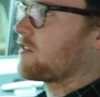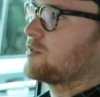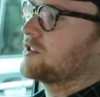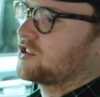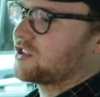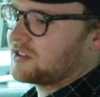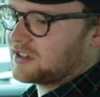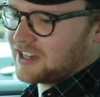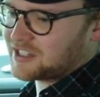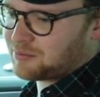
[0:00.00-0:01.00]
position,
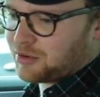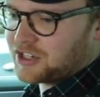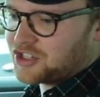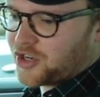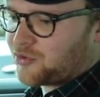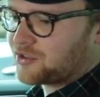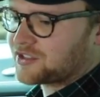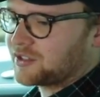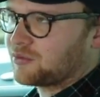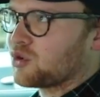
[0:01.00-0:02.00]
it's pretty
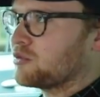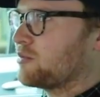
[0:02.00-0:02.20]
generously roomy